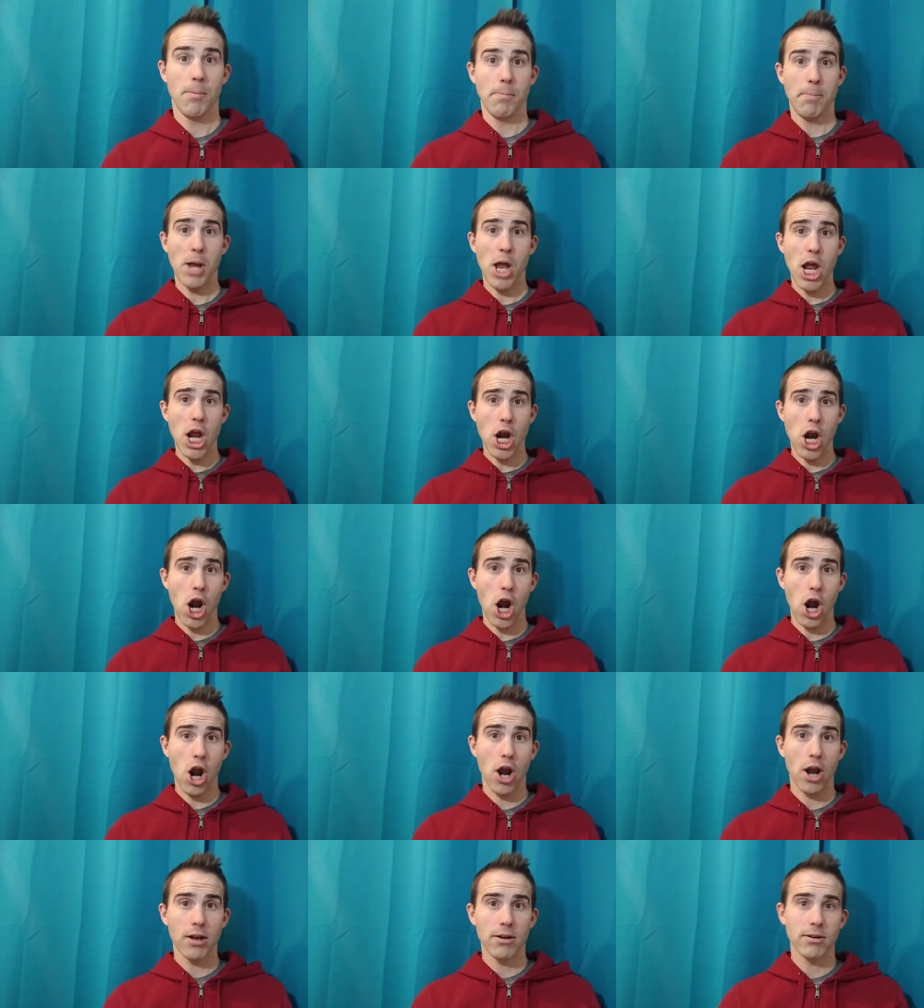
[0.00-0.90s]

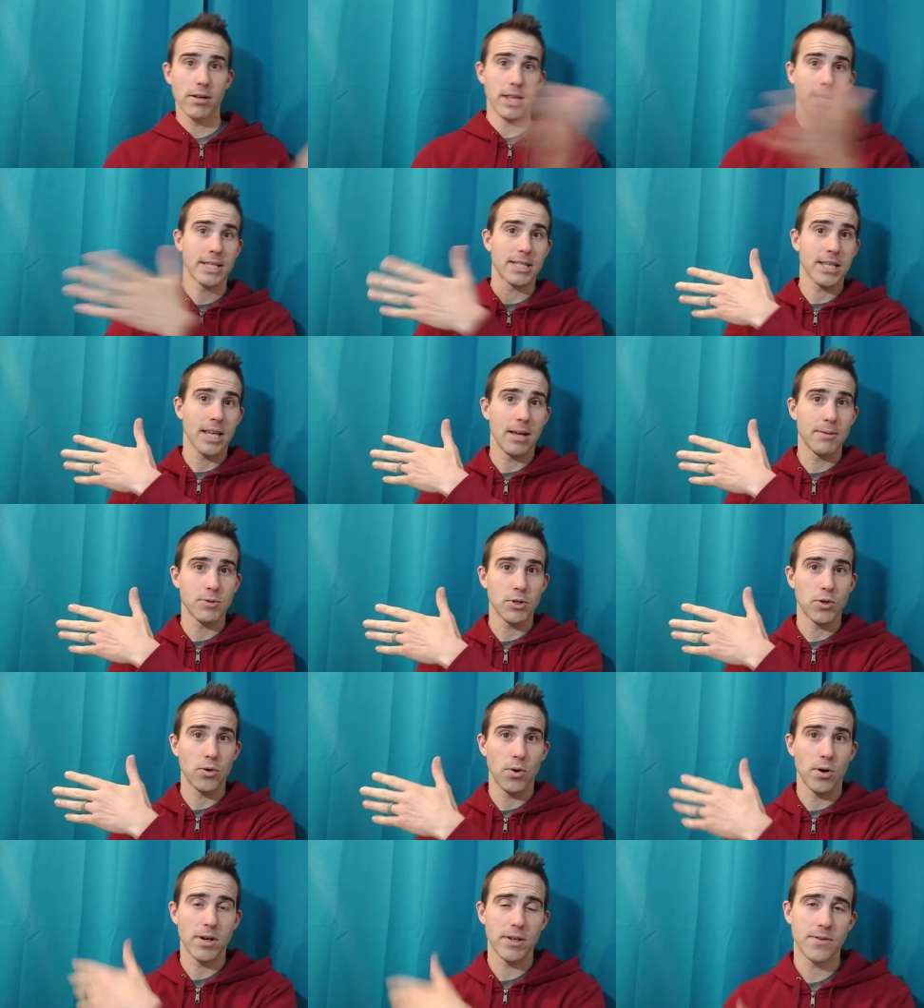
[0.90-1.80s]
"Peter, and then slams the
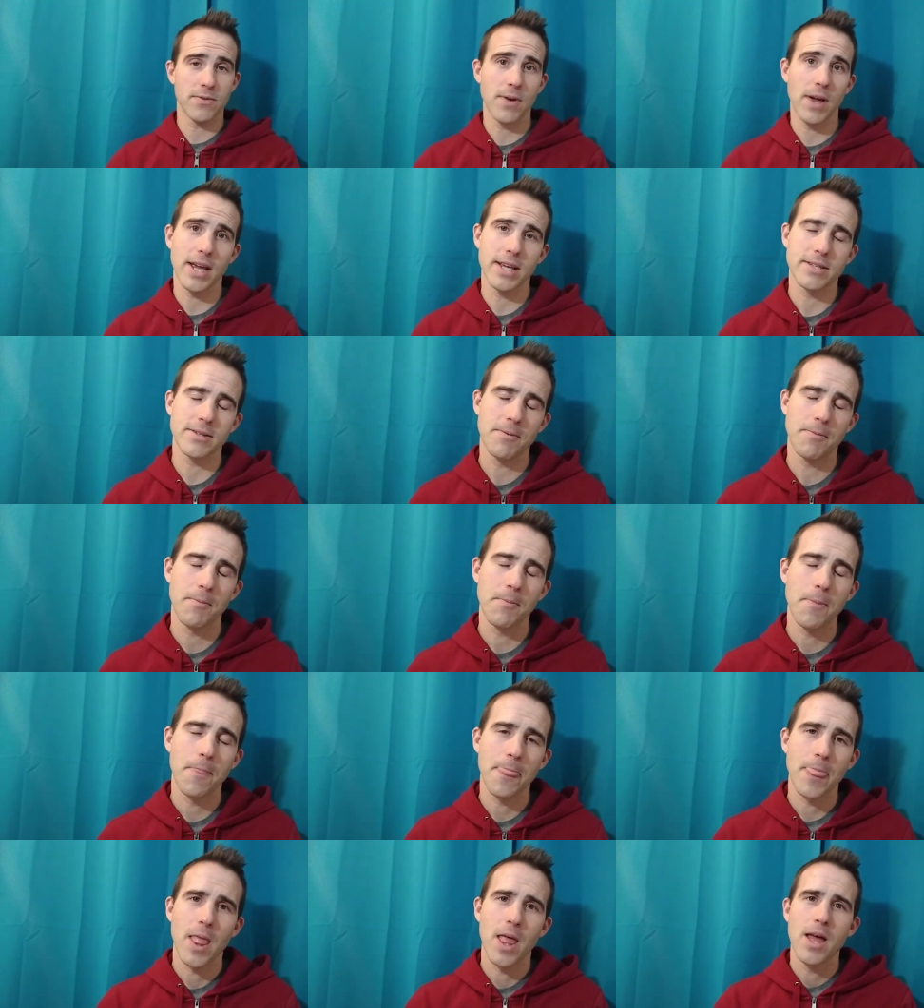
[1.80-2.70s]
door in his face.
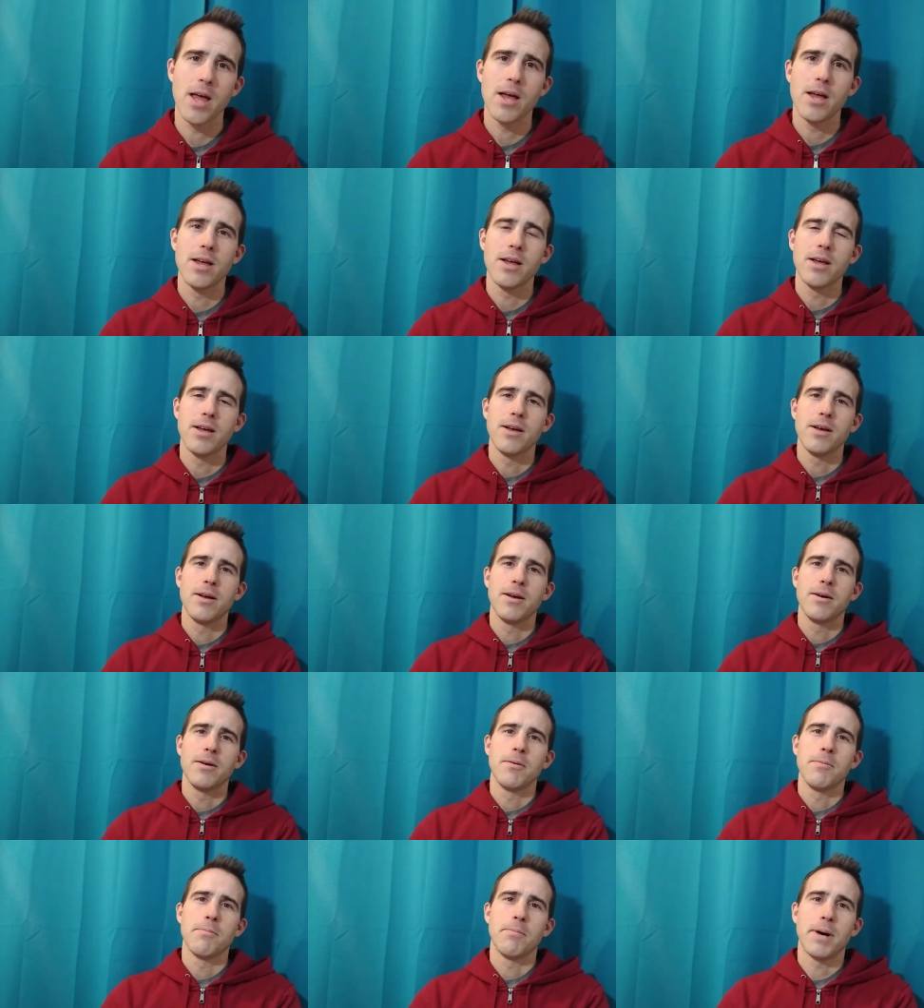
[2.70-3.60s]

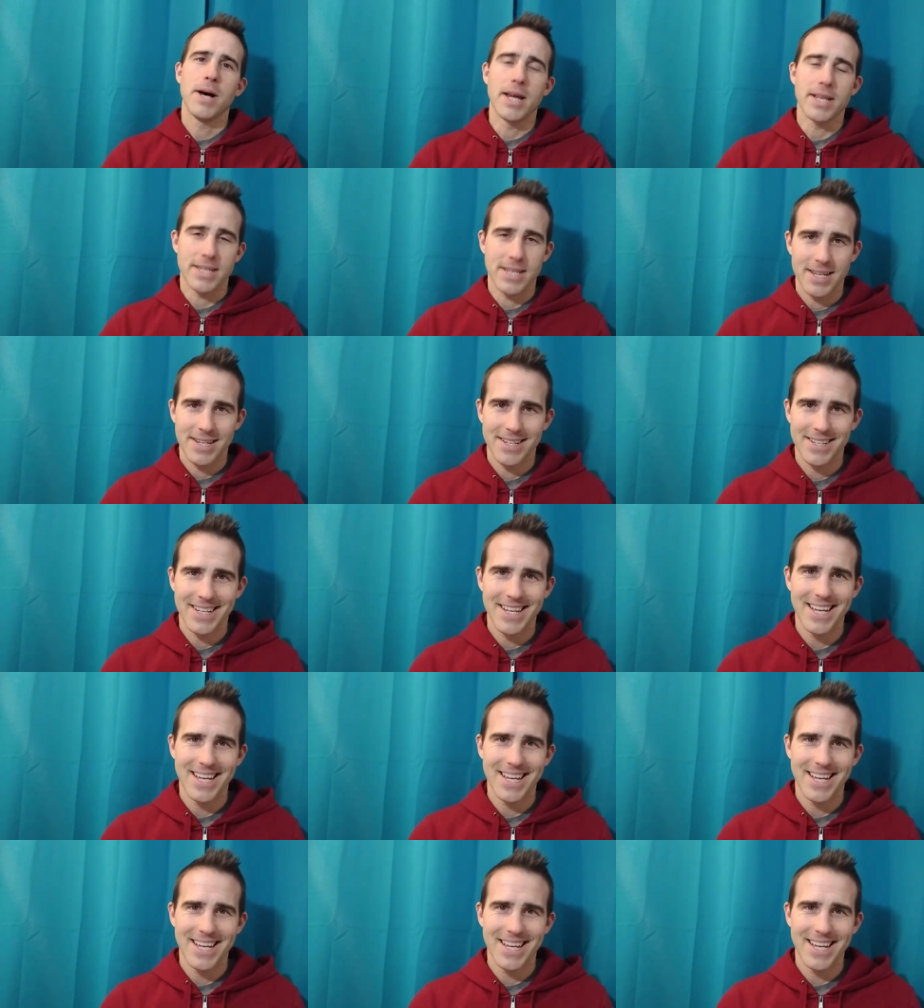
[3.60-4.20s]
But